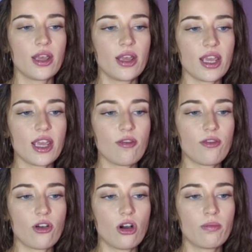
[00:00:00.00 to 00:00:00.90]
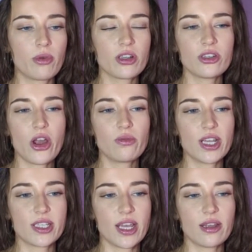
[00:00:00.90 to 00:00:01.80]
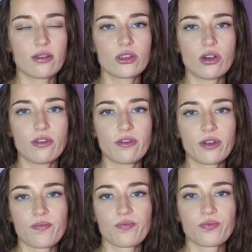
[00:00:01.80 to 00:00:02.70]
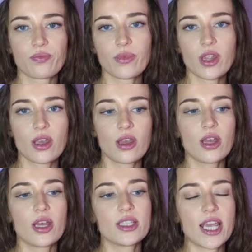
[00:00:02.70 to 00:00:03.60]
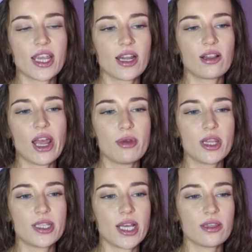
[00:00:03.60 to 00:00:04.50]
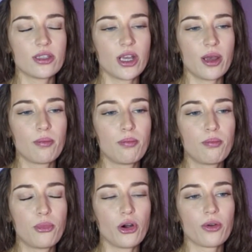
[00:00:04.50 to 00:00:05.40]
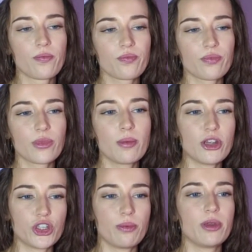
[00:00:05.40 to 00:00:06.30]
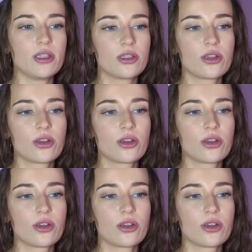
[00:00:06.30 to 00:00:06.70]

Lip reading: e4, because not only is it sort of taking a claim in the centre, but the bishop is